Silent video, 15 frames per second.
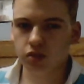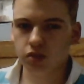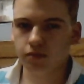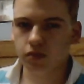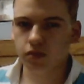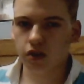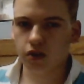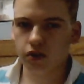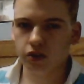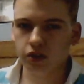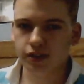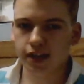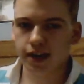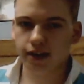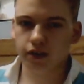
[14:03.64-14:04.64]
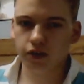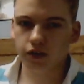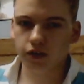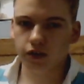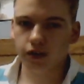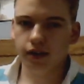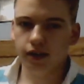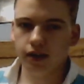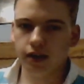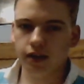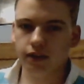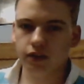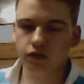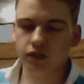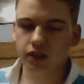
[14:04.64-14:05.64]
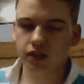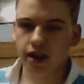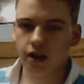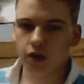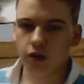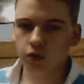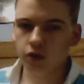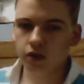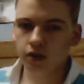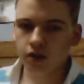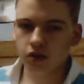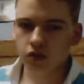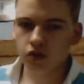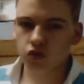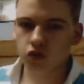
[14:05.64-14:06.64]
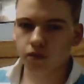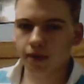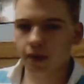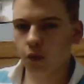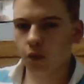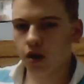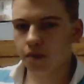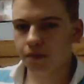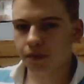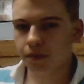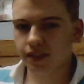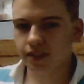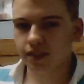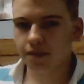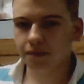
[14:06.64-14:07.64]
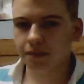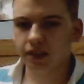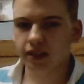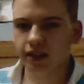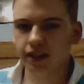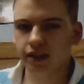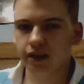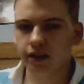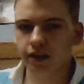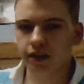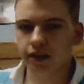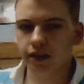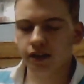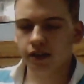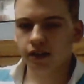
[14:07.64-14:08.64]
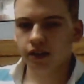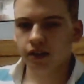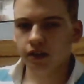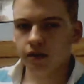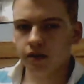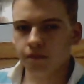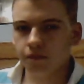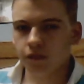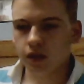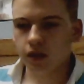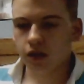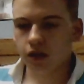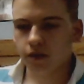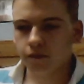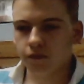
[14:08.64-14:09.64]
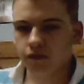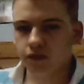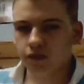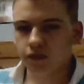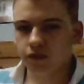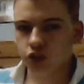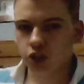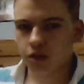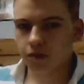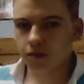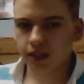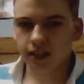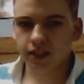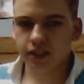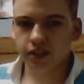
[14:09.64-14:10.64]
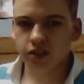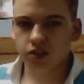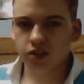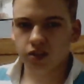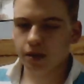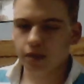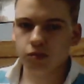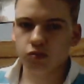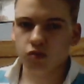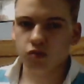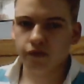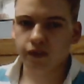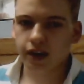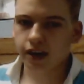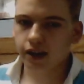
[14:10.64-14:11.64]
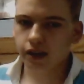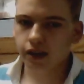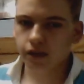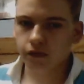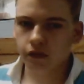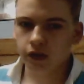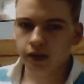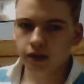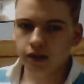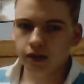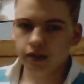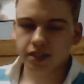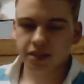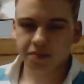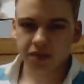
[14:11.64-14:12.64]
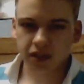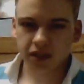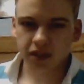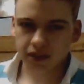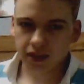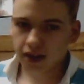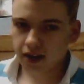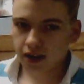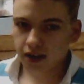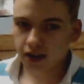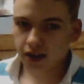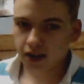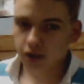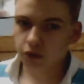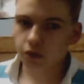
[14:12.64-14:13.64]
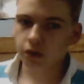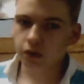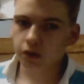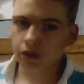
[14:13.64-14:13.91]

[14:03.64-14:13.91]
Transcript: just knock out your attacker and then you can get it out. So you might want to play something like a Flower Shop Lady, or maybe Revive, something like that, I don't know.